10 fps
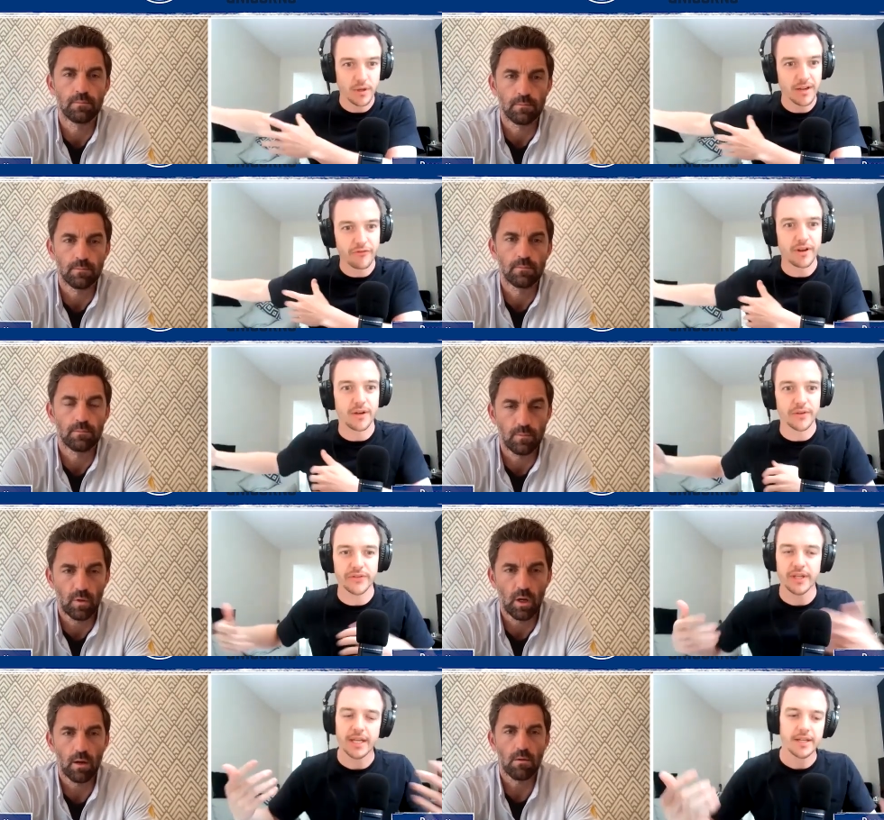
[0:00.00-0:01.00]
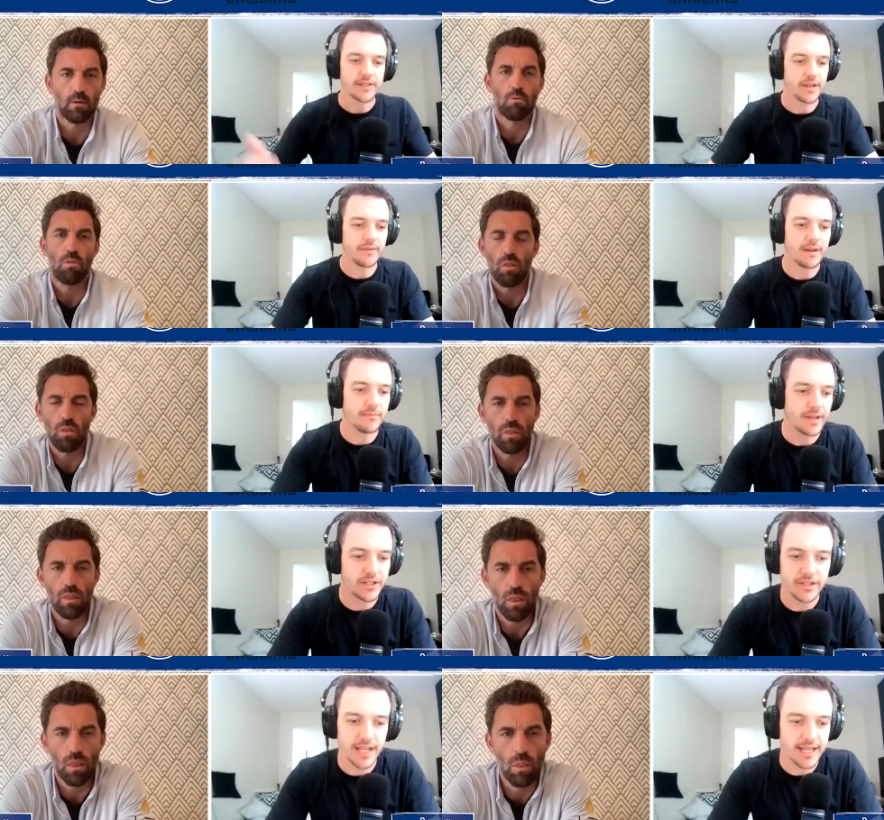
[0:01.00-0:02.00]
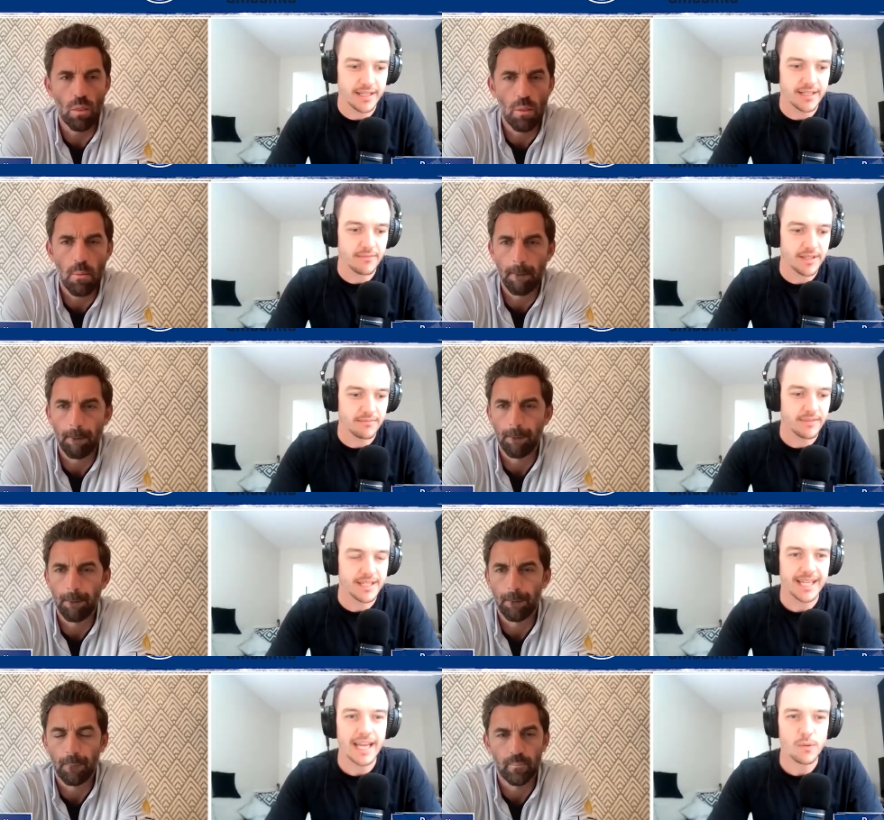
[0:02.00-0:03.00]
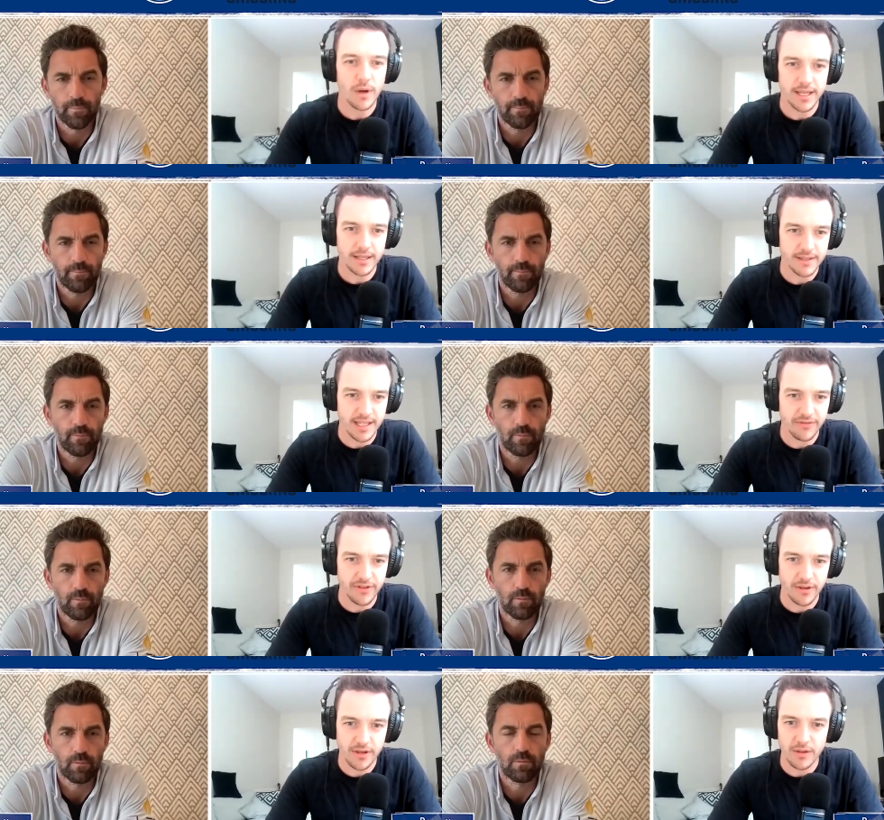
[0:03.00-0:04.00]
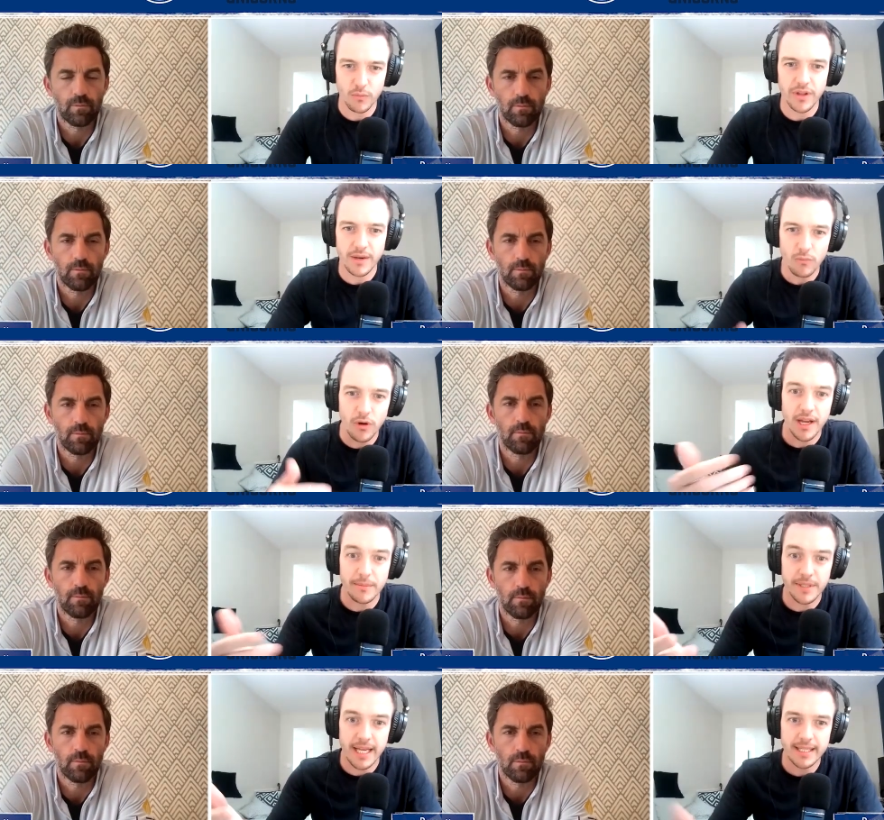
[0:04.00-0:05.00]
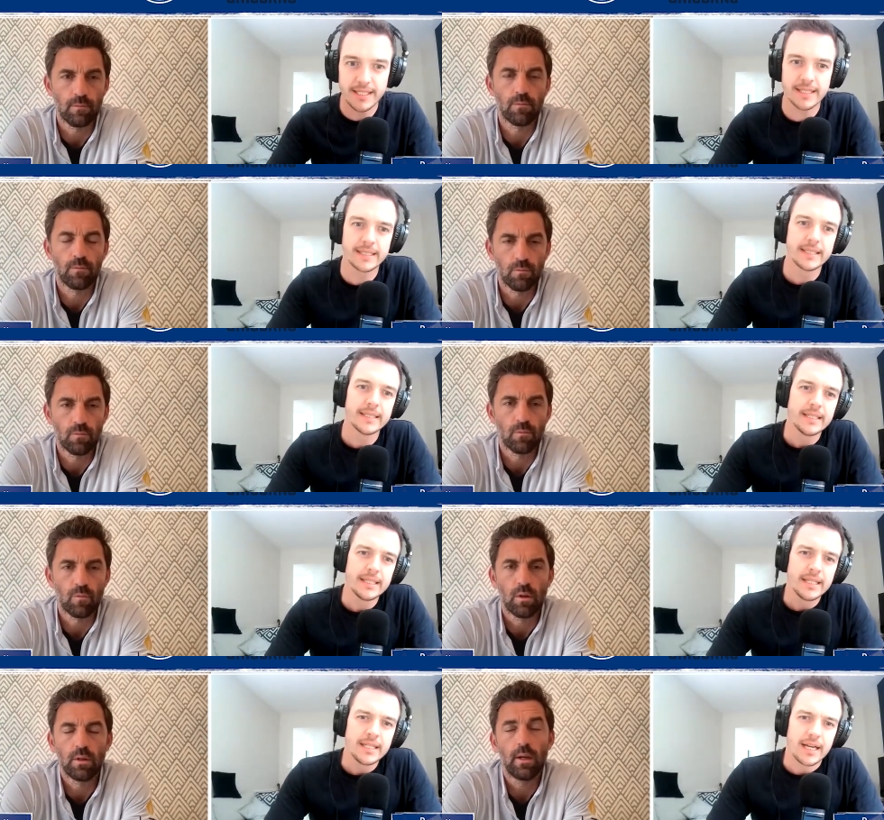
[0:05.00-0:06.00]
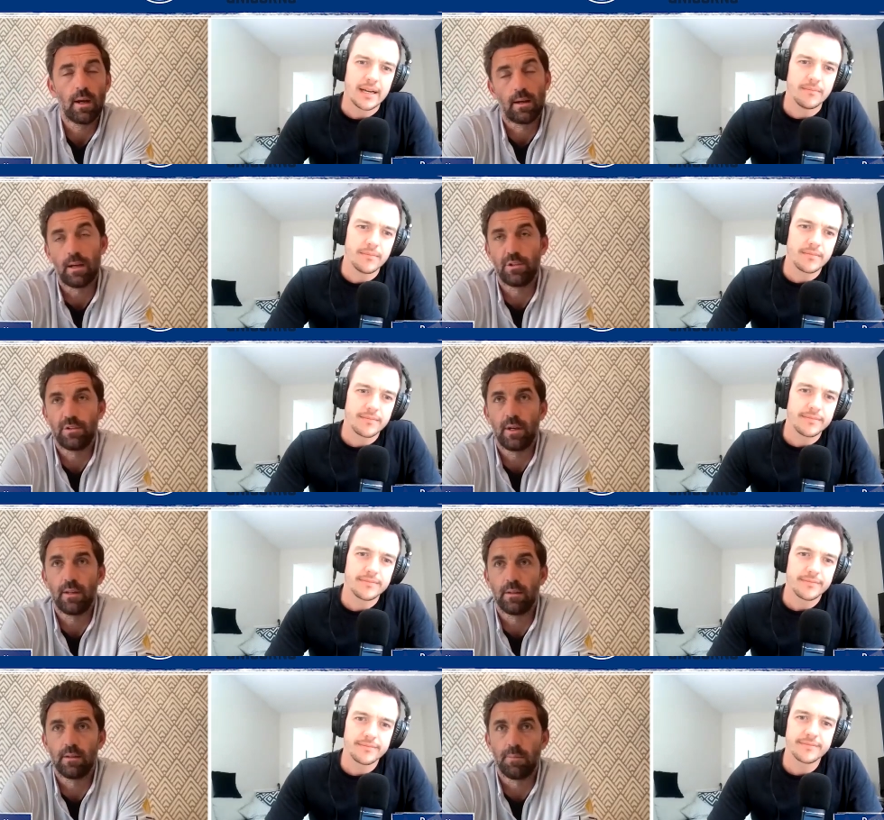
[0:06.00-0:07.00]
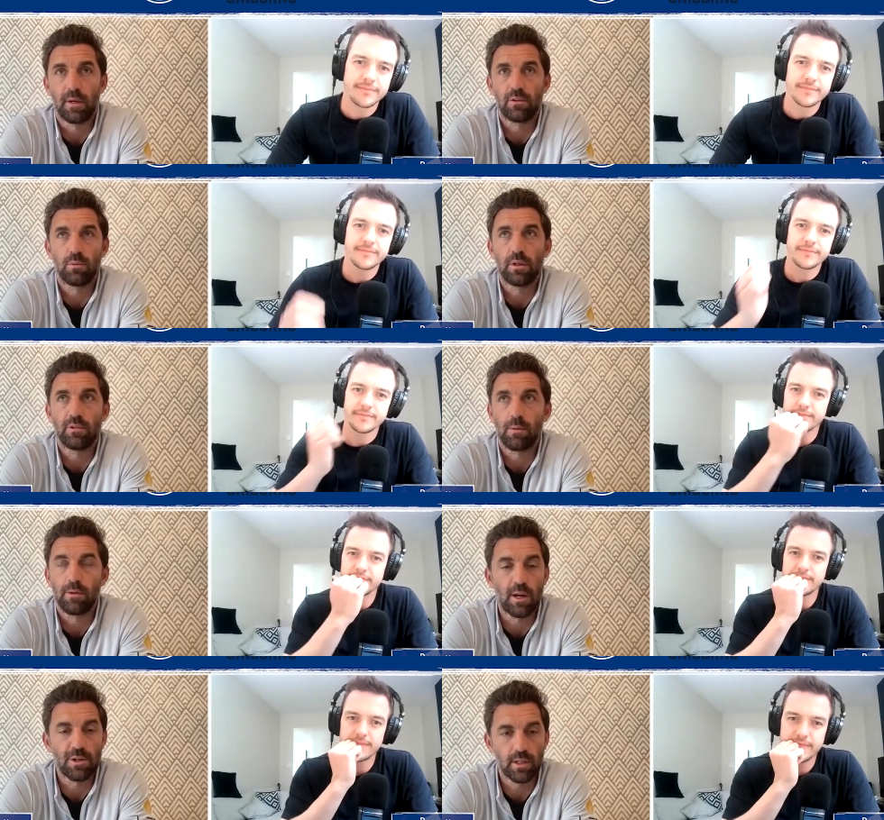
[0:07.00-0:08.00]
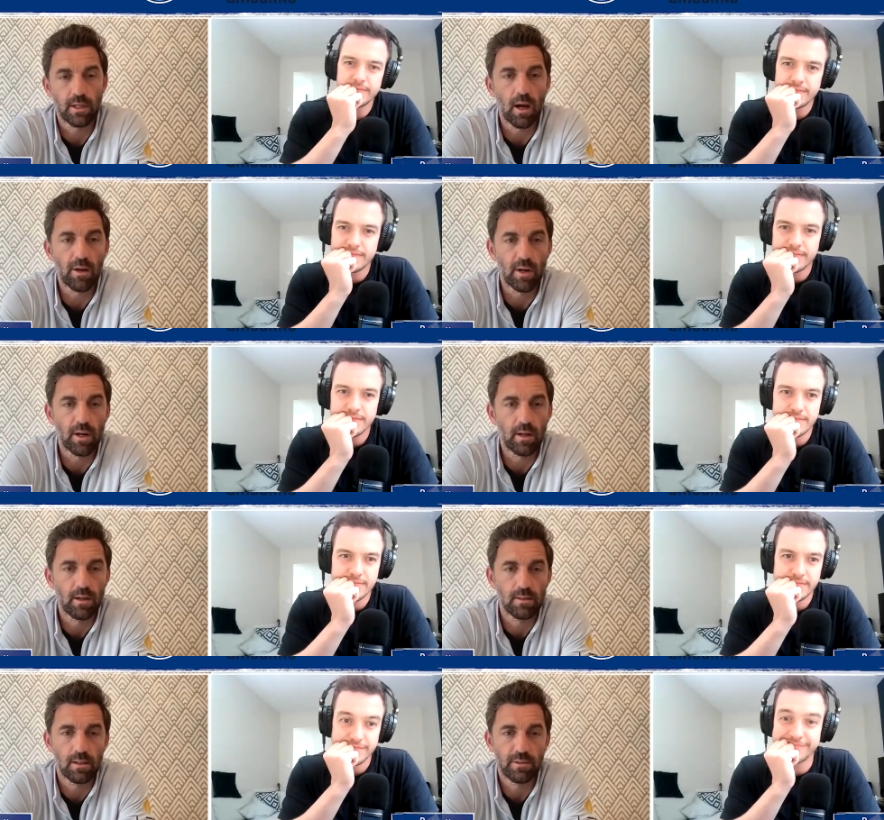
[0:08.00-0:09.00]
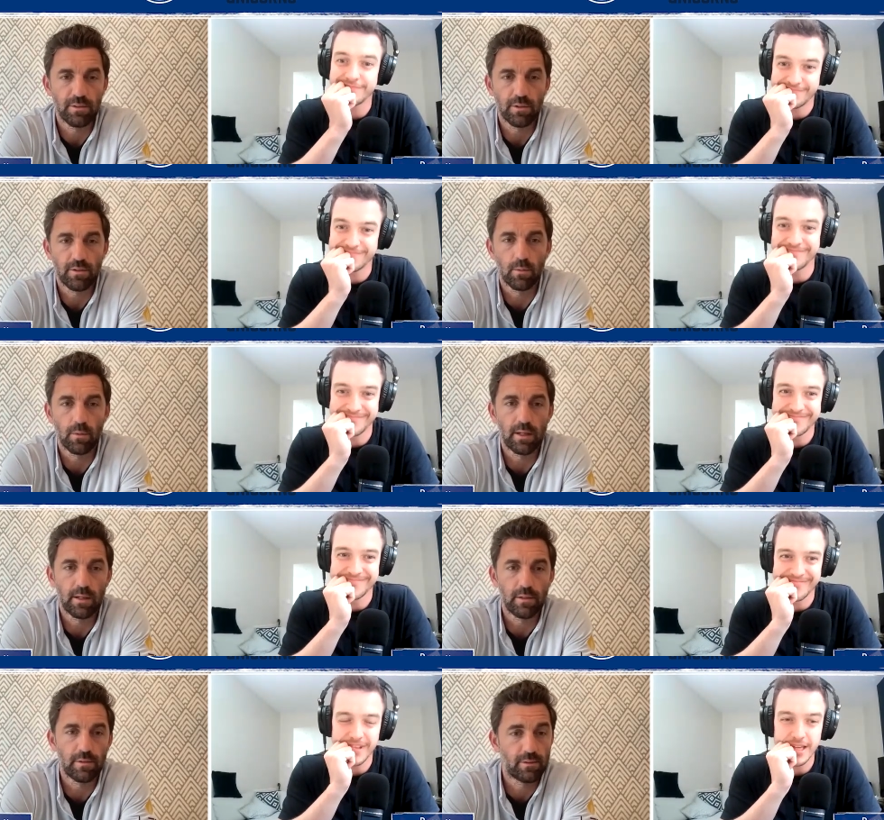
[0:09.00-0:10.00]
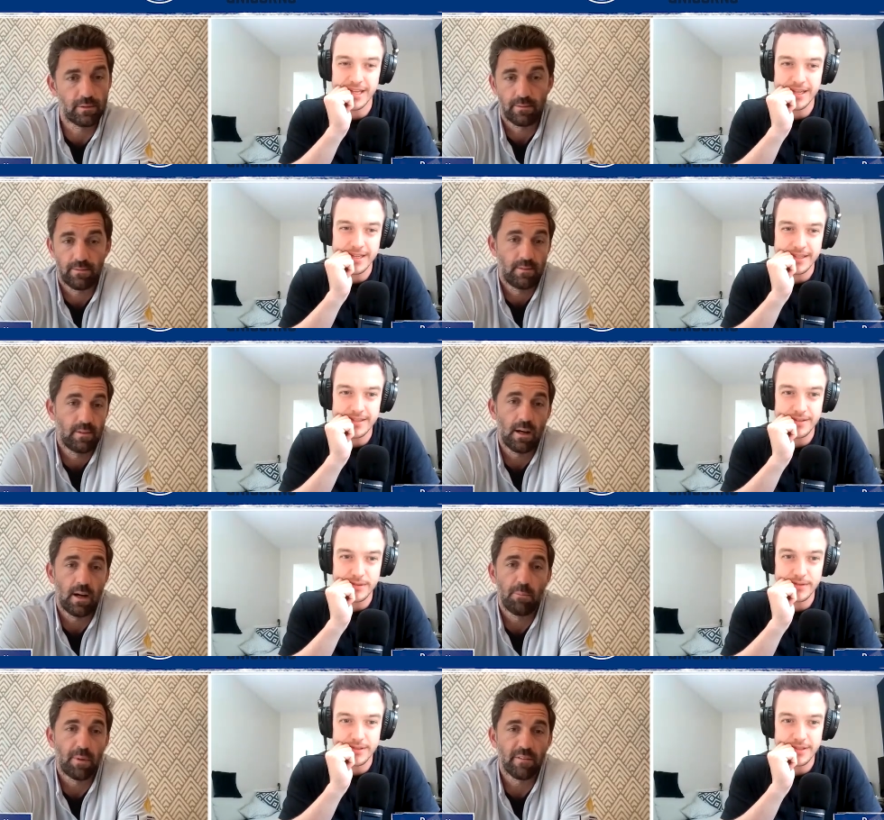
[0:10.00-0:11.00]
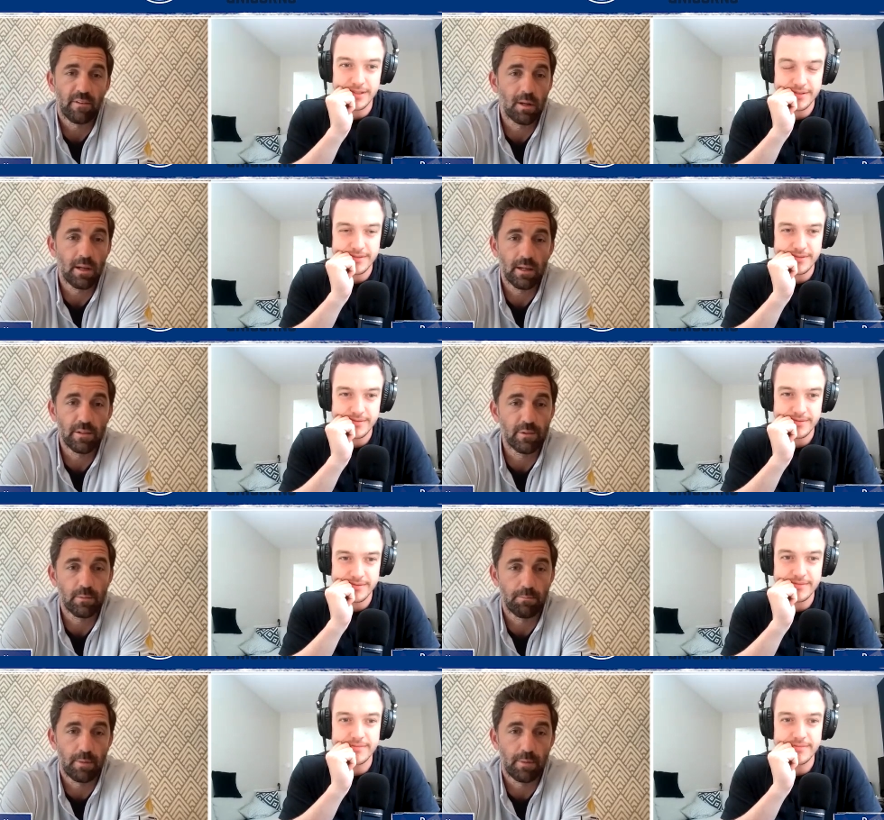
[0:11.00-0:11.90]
Speaker 1: and whatever else. So, um, as you say, it's, it's, it's, a gateway, isn't it, for kind of what then what comes next?
Speaker 2: Yeah, um, as you said, the biggest one is probably Rashid Khan, right? So the way he's how, how big of a player he is, he's the